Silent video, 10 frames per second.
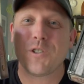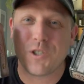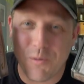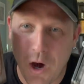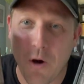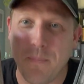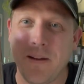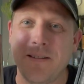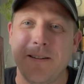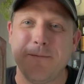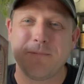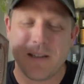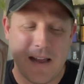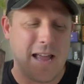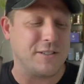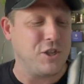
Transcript: to open today.